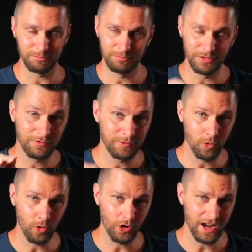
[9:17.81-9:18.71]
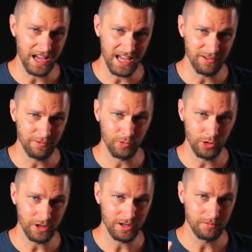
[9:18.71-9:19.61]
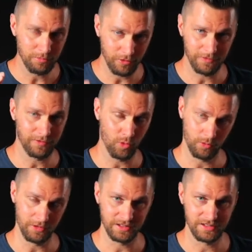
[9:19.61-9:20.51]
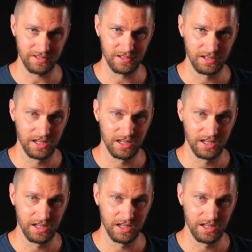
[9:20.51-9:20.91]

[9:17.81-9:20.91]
before every performance.